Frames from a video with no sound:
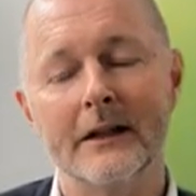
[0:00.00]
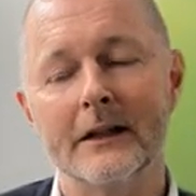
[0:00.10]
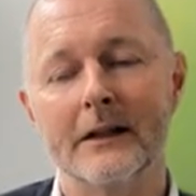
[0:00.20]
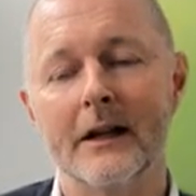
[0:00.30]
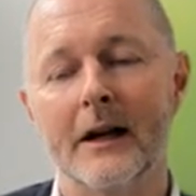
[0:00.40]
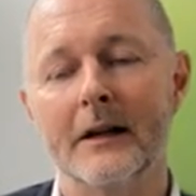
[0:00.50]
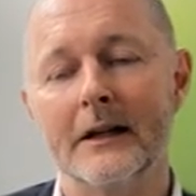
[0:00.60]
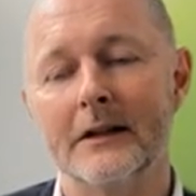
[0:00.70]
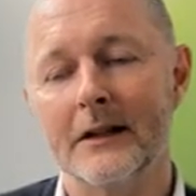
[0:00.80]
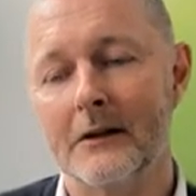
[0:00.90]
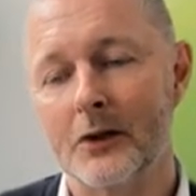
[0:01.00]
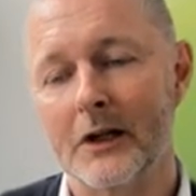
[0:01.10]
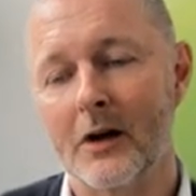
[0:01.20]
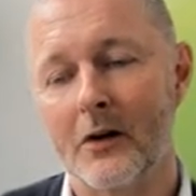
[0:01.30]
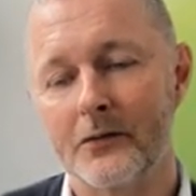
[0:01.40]
in
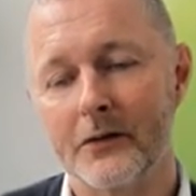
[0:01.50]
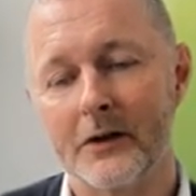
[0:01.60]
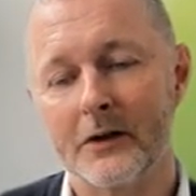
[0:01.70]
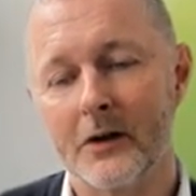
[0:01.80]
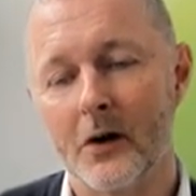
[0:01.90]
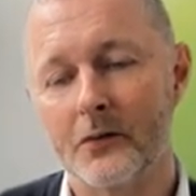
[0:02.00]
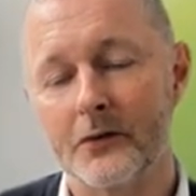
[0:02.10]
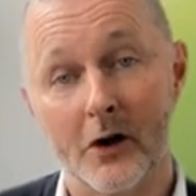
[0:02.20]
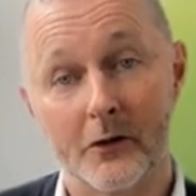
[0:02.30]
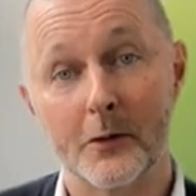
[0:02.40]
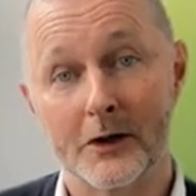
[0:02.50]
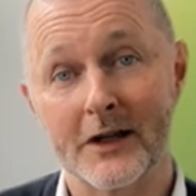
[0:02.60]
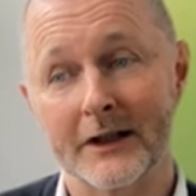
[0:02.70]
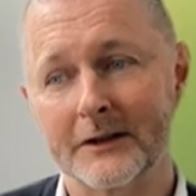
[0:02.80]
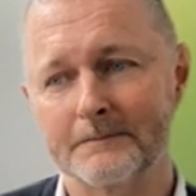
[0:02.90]
delivering of
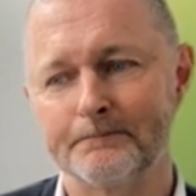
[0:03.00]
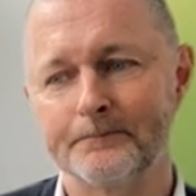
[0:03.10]
projects.